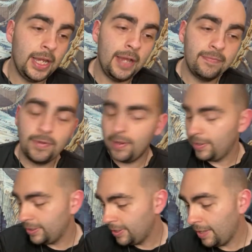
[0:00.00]

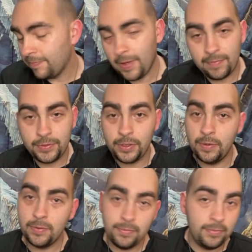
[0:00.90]
I've
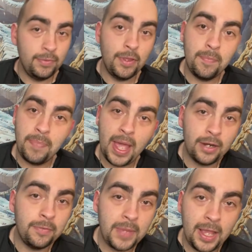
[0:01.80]
showed the
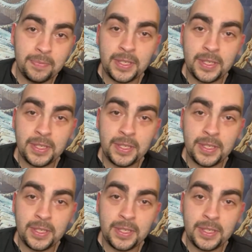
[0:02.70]
battle maps.